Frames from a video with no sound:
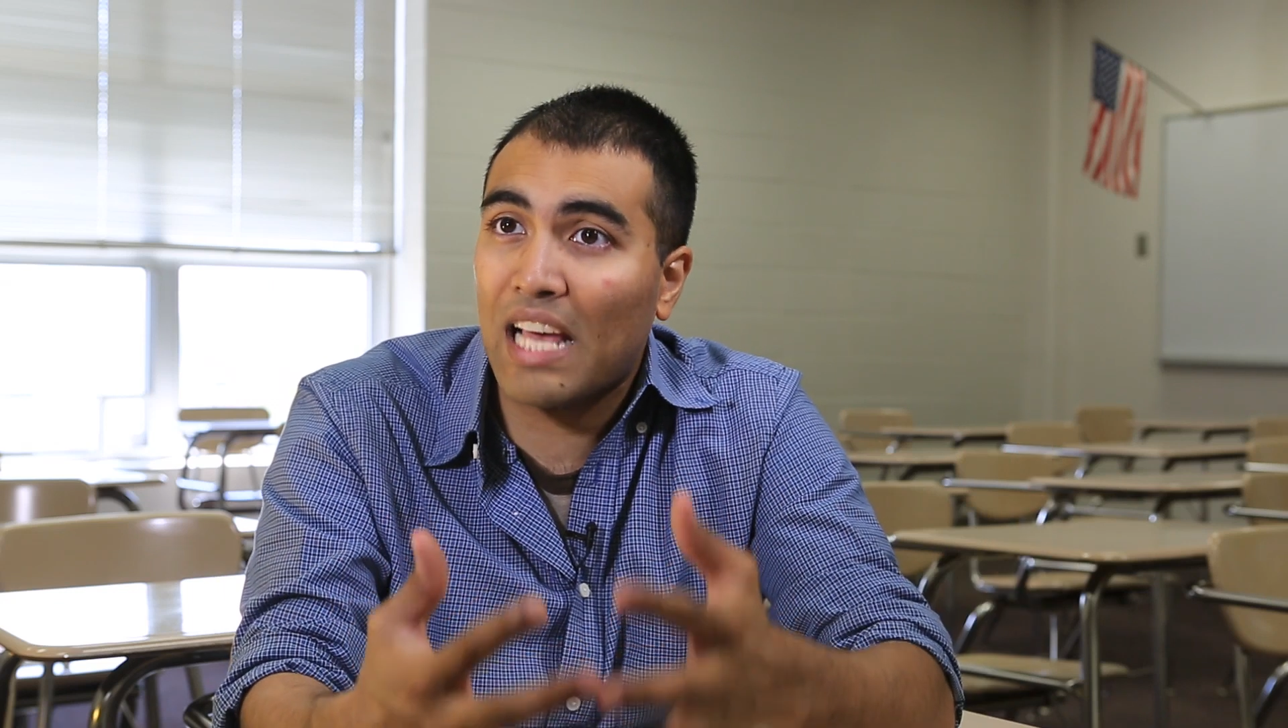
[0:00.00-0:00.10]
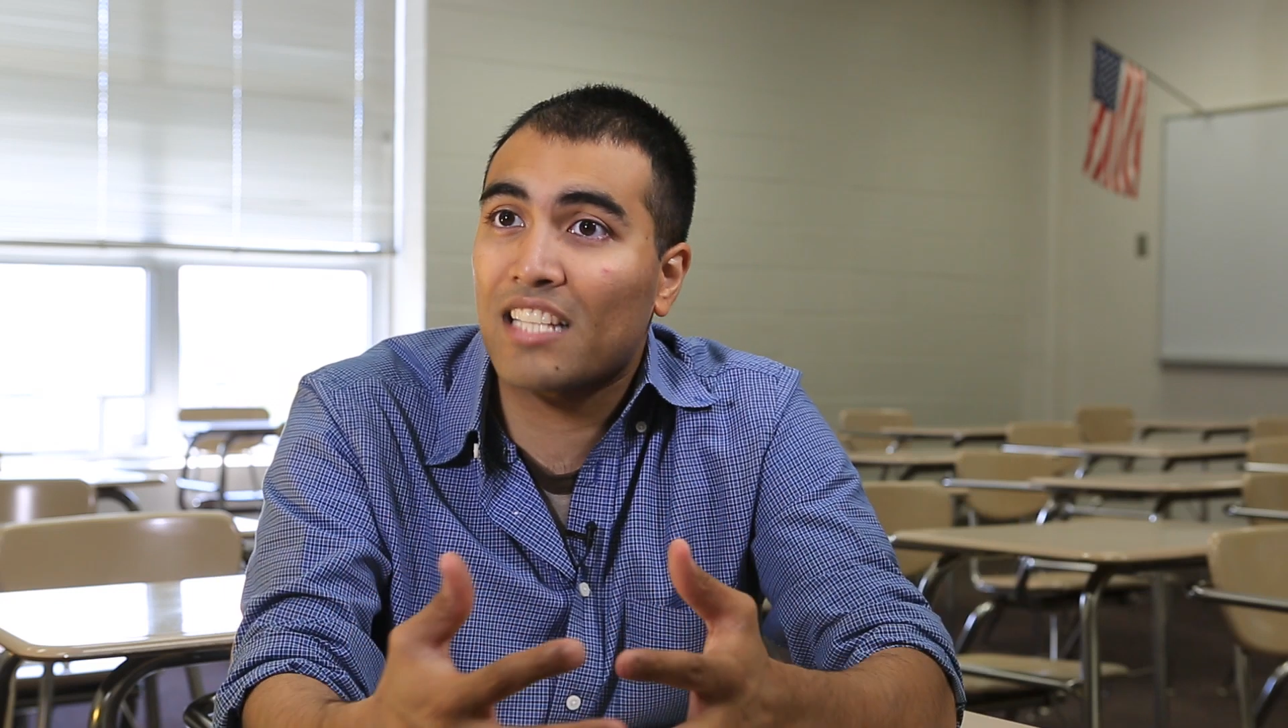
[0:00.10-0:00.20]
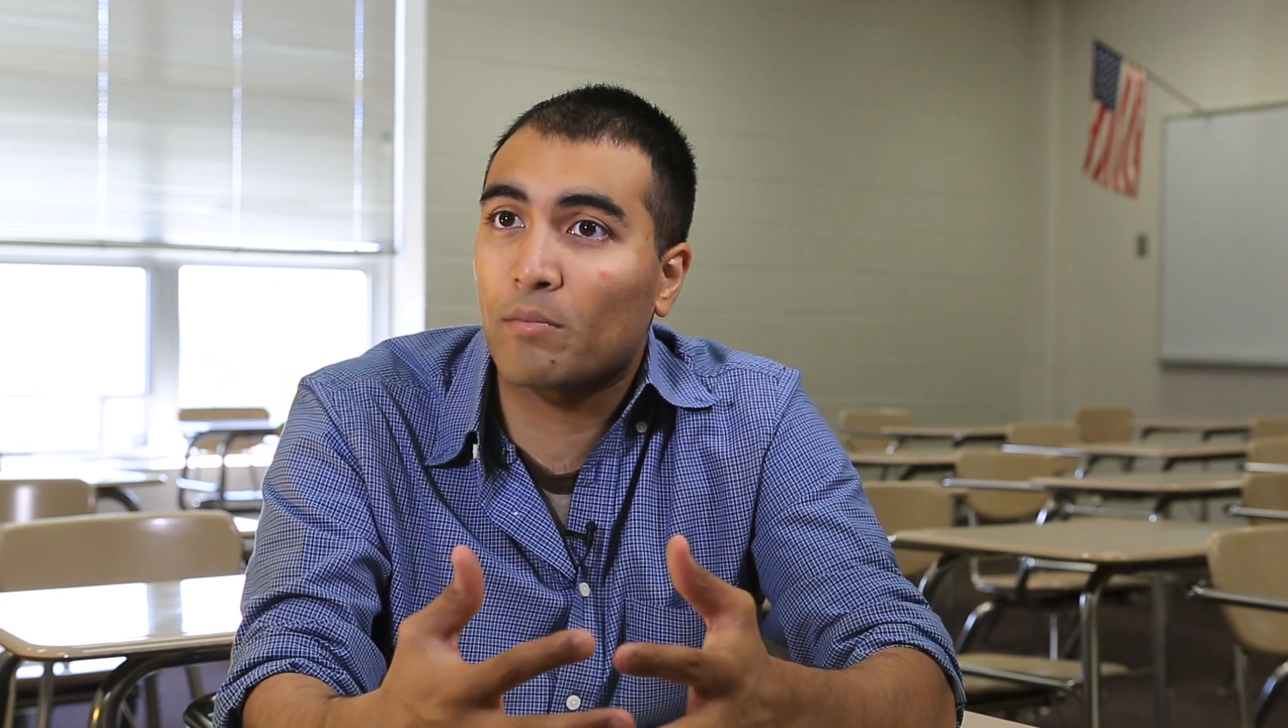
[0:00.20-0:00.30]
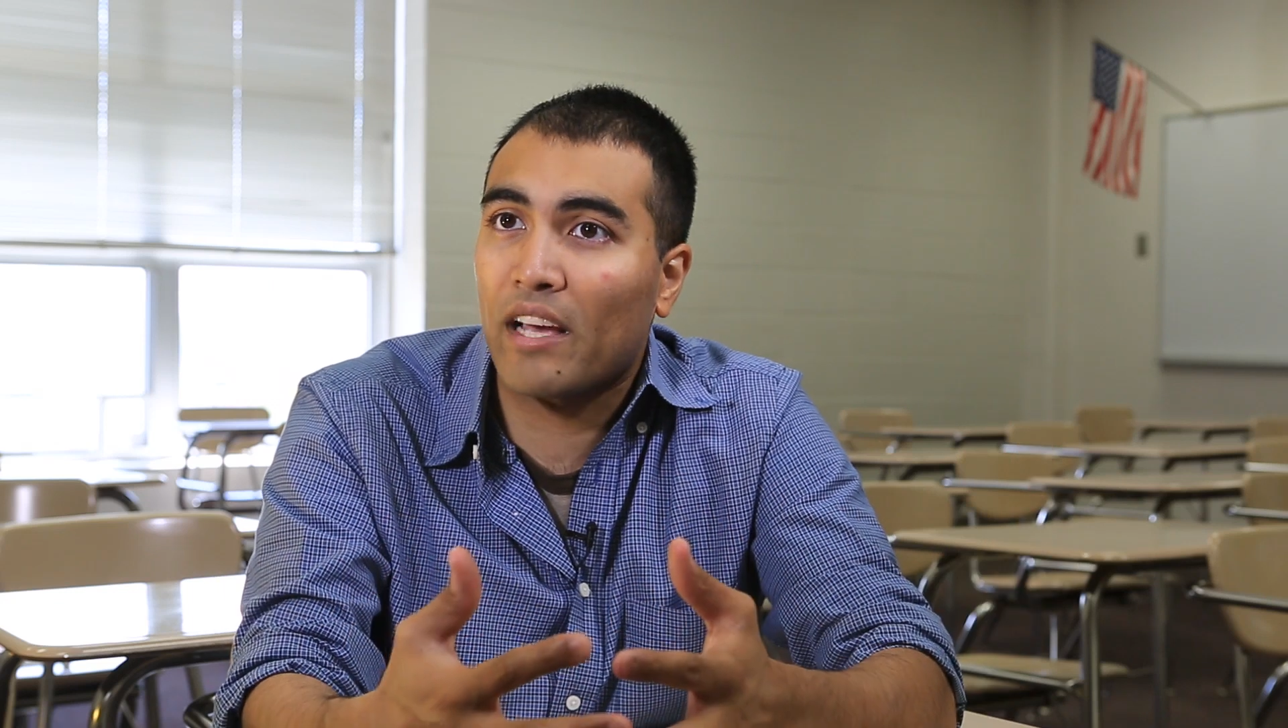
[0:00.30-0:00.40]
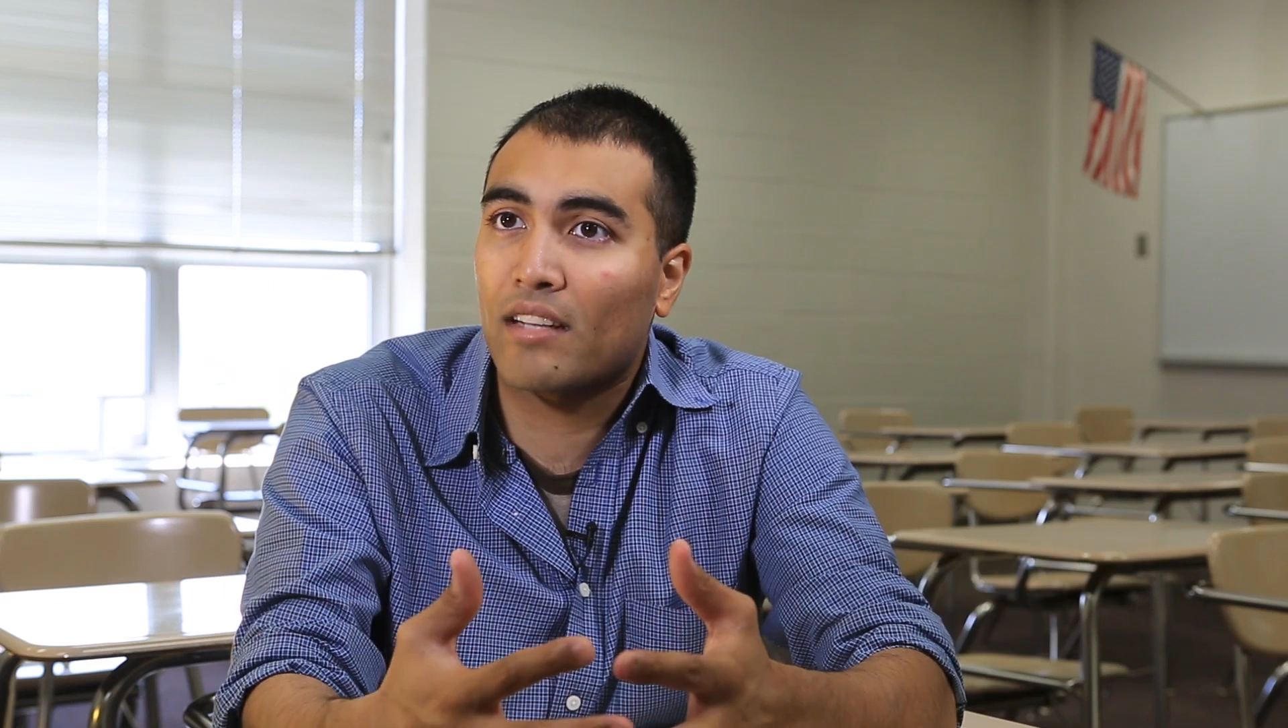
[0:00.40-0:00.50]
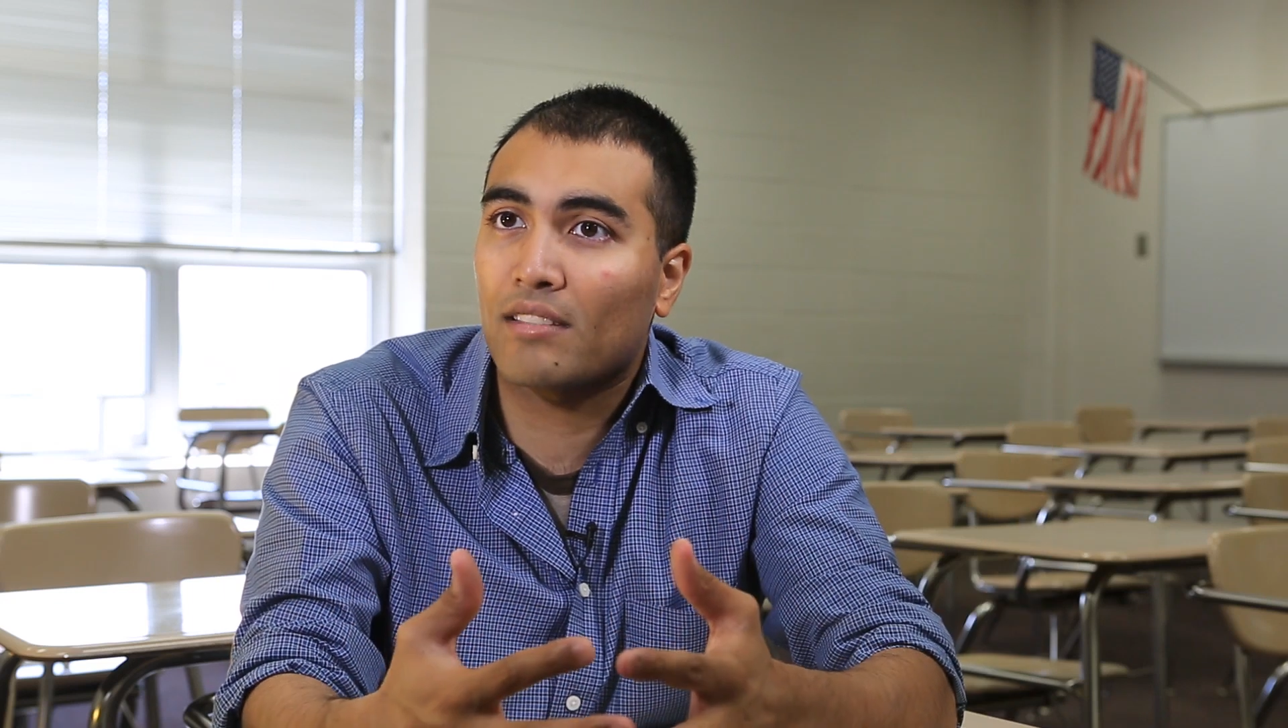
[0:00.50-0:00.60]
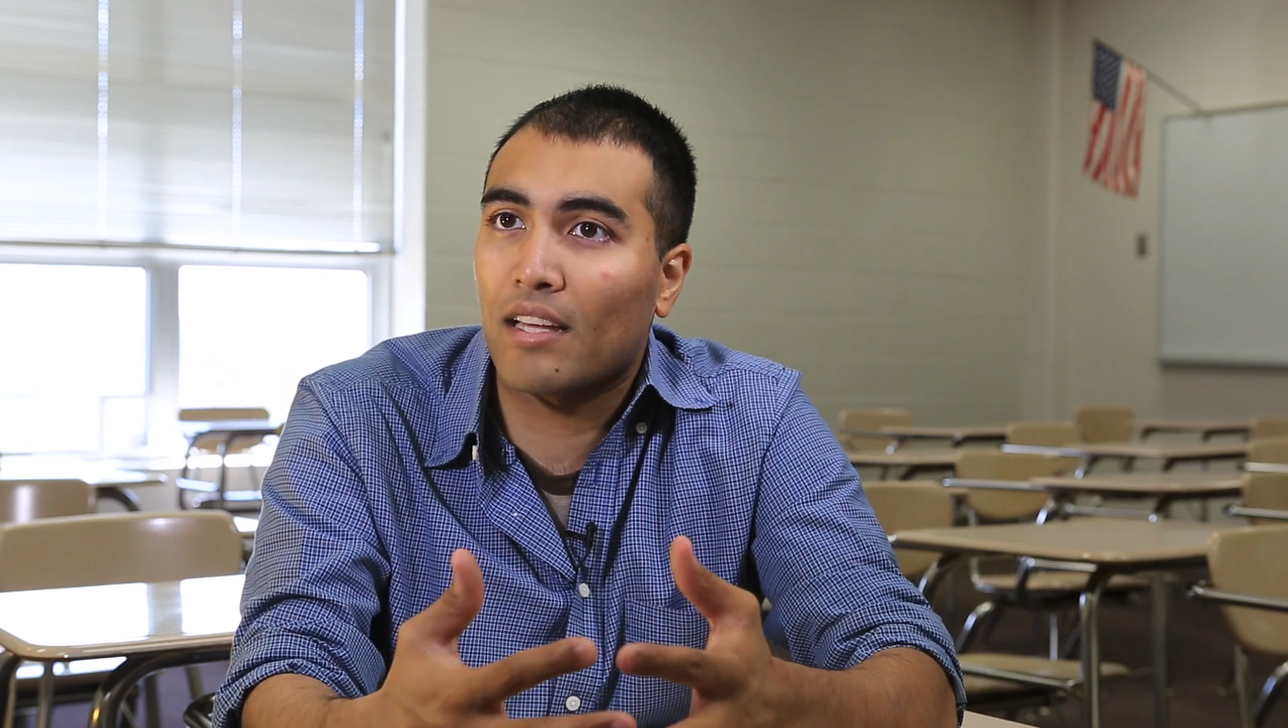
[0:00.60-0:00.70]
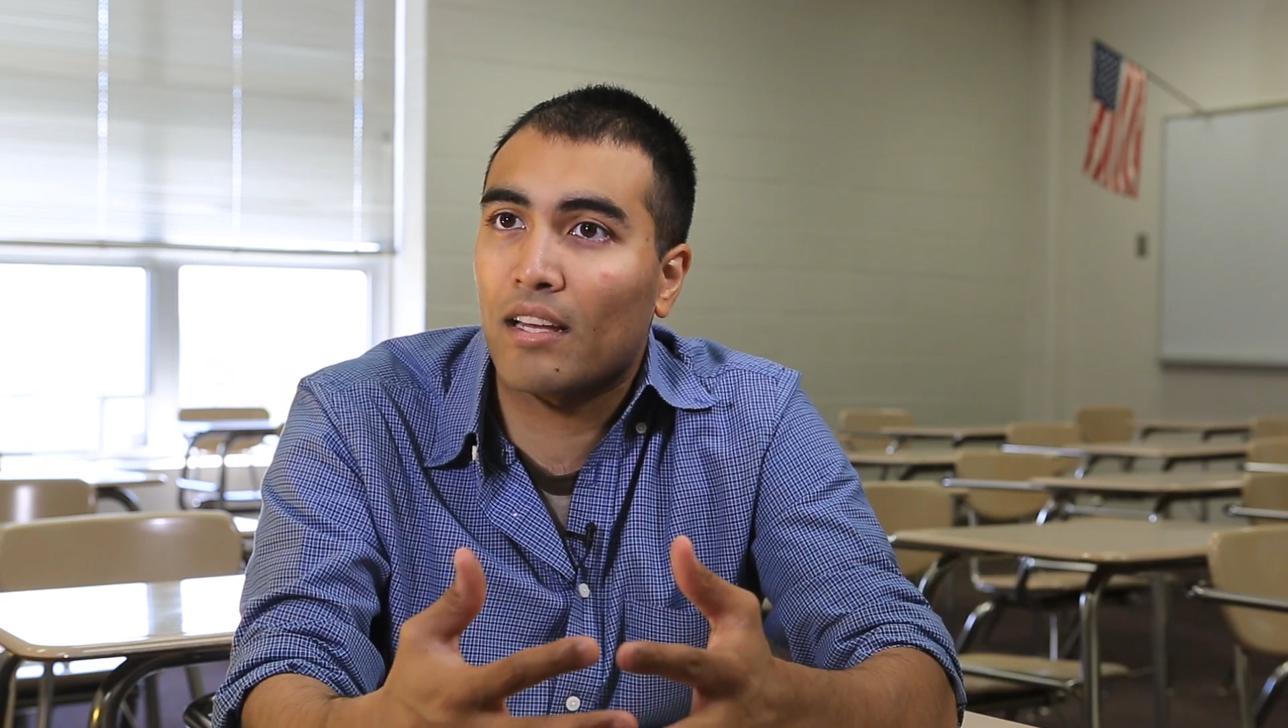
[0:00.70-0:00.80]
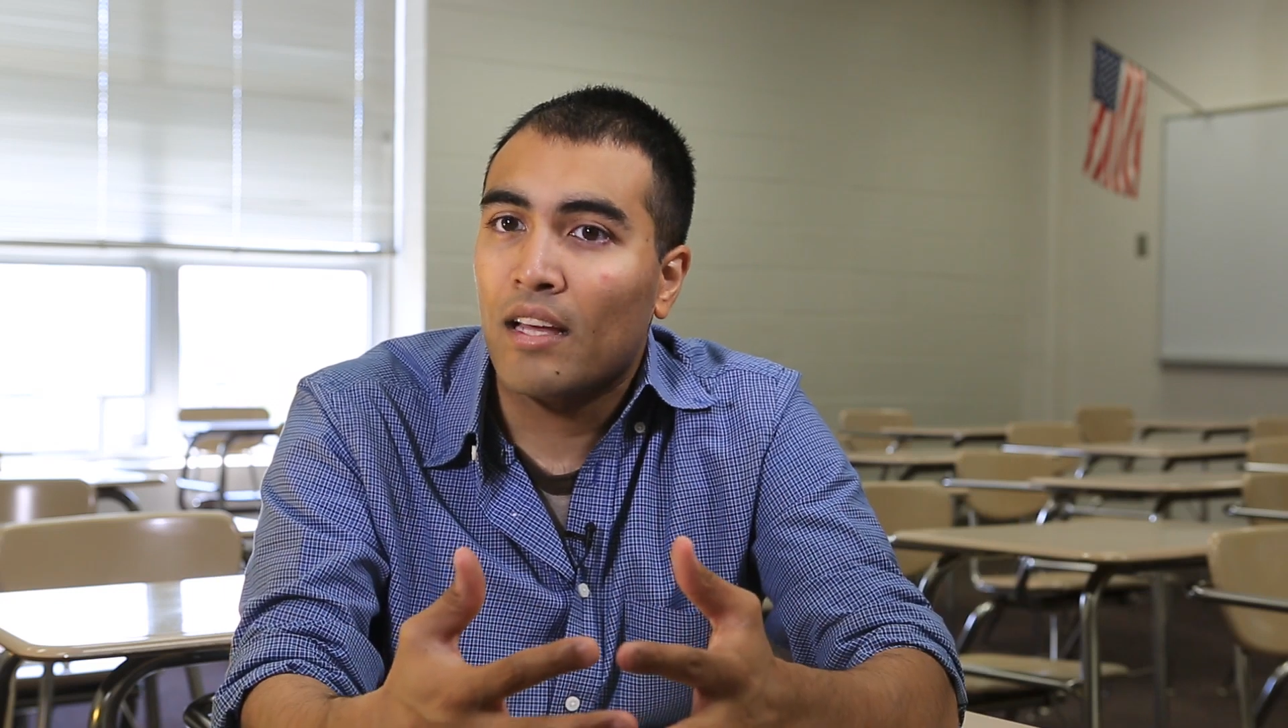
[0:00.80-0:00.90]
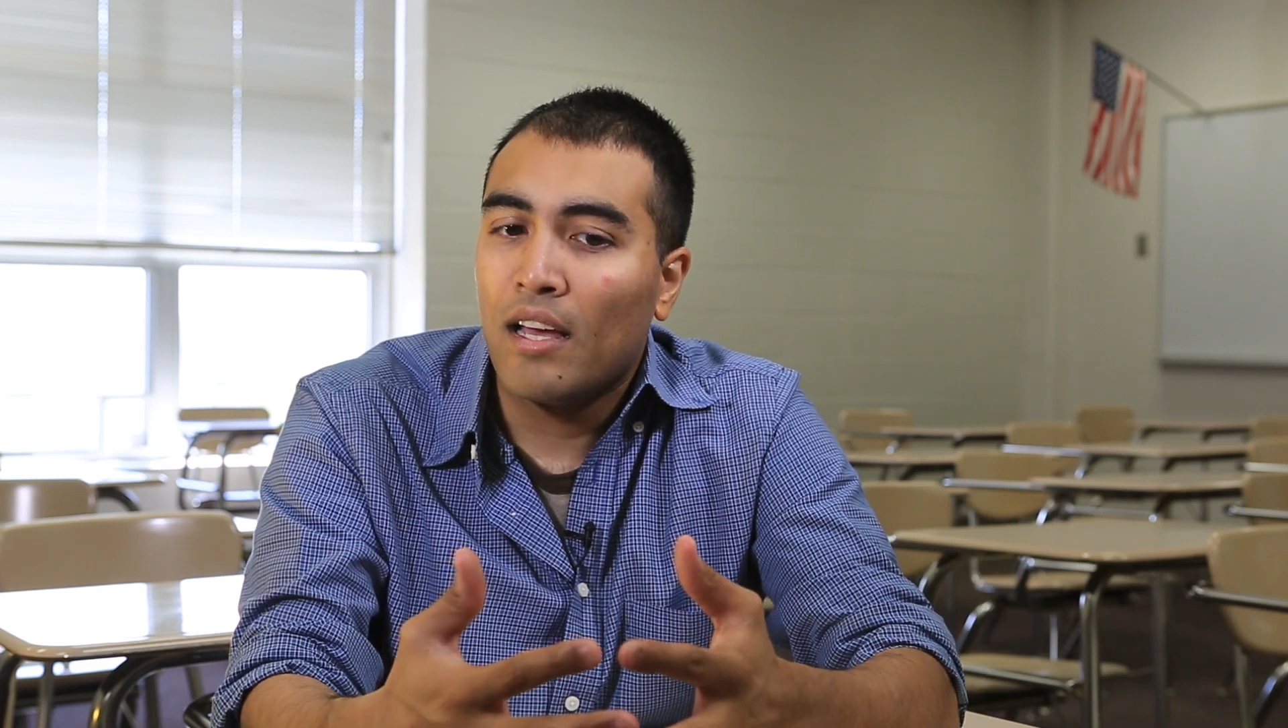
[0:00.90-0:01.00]
aspects
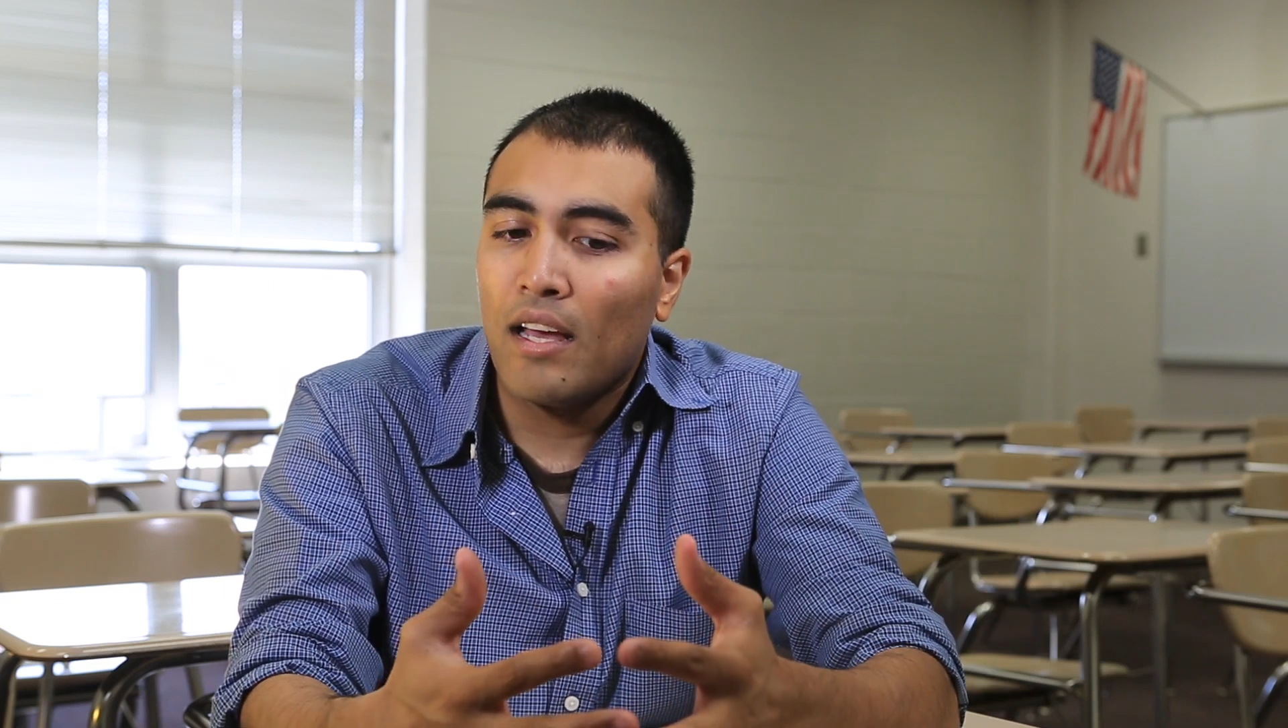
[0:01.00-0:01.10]
that